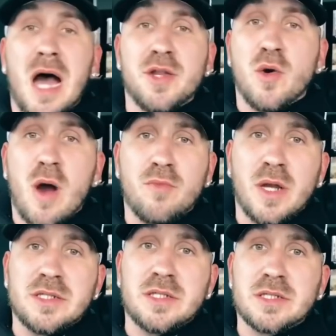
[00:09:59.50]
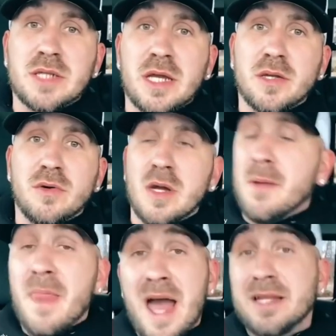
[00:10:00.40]
know I'm raising a psycho.
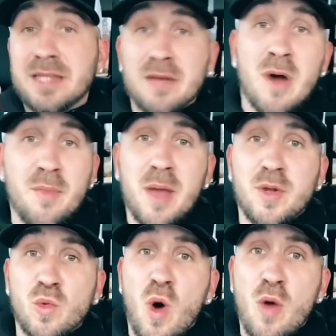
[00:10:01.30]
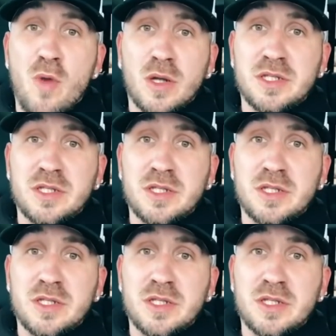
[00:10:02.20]
I had to take my baby to Walmart this